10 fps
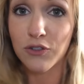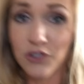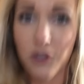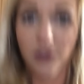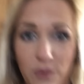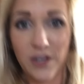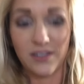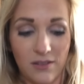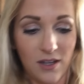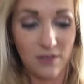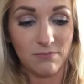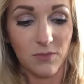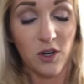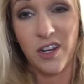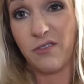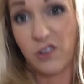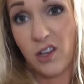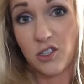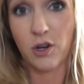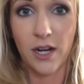just going to show you what I'm going to eat
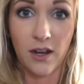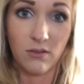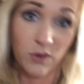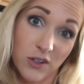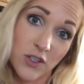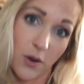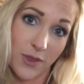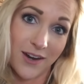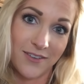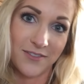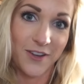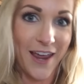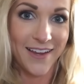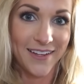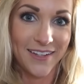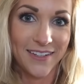for lunch right now. We're going to start with there, okay?